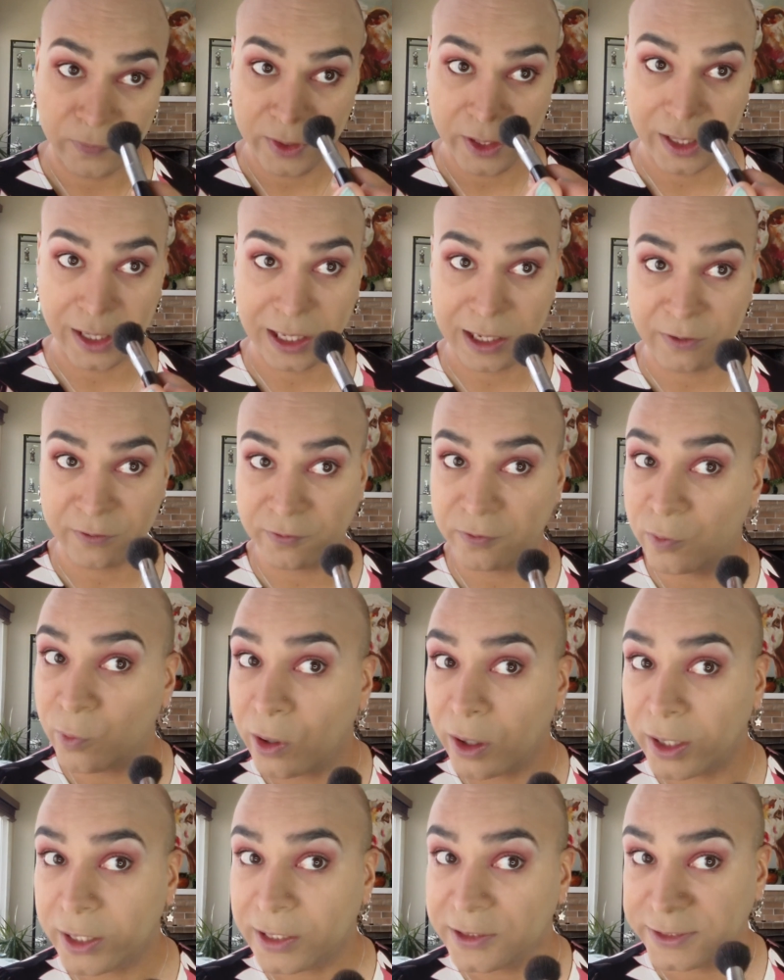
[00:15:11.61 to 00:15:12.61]
I have
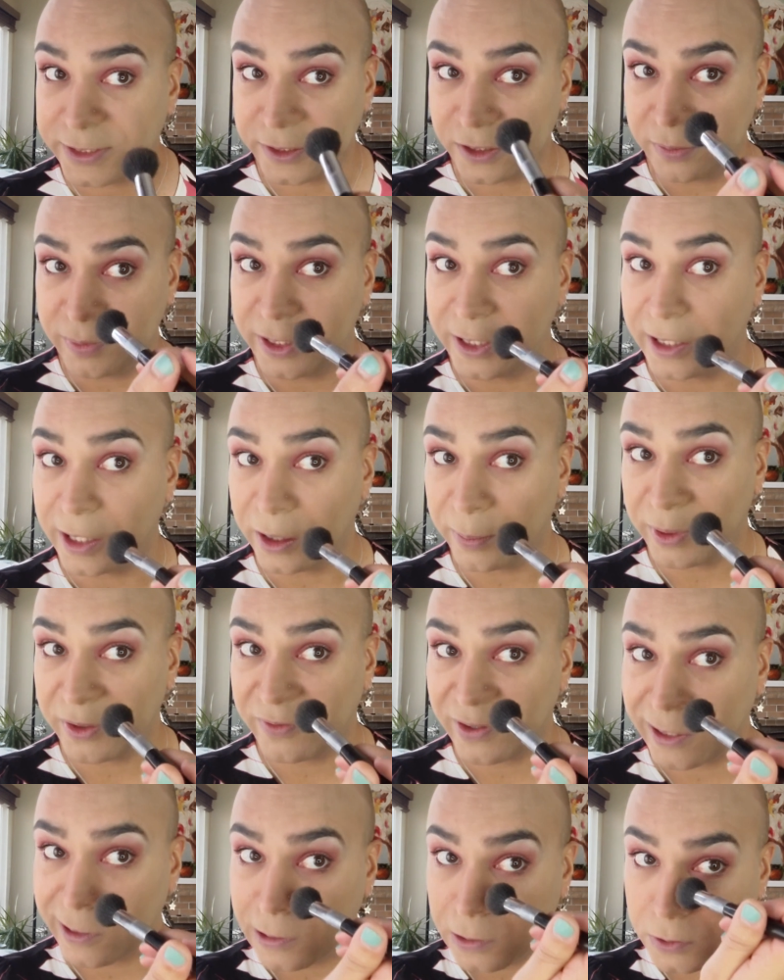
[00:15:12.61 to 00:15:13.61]
what I consider to be a
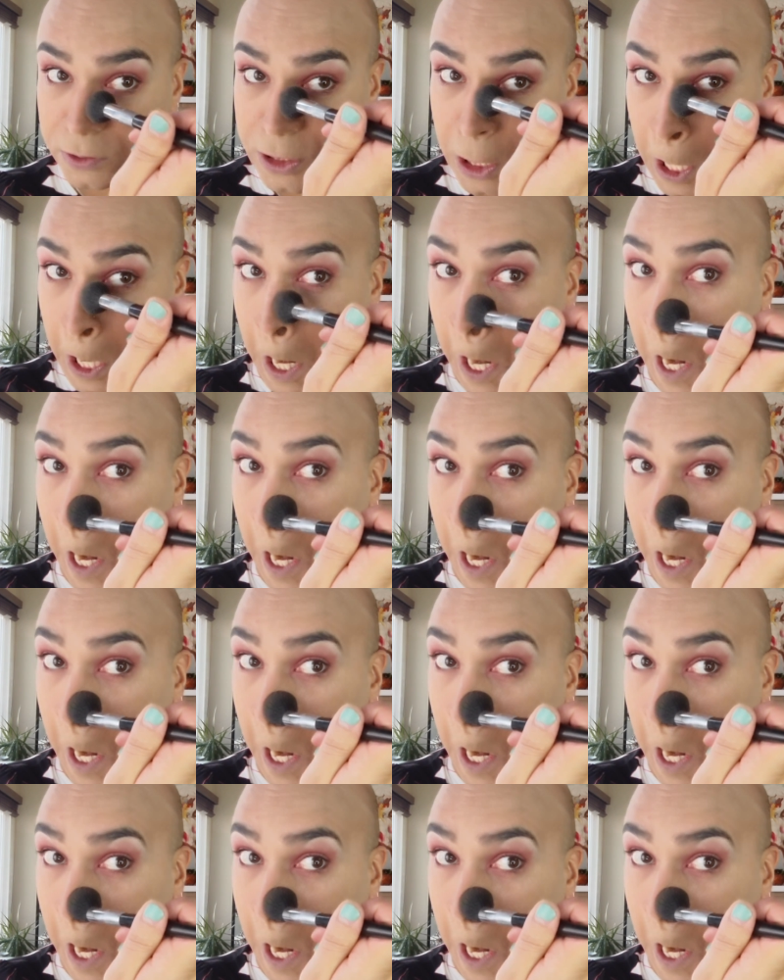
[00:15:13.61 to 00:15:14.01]
big fat nose,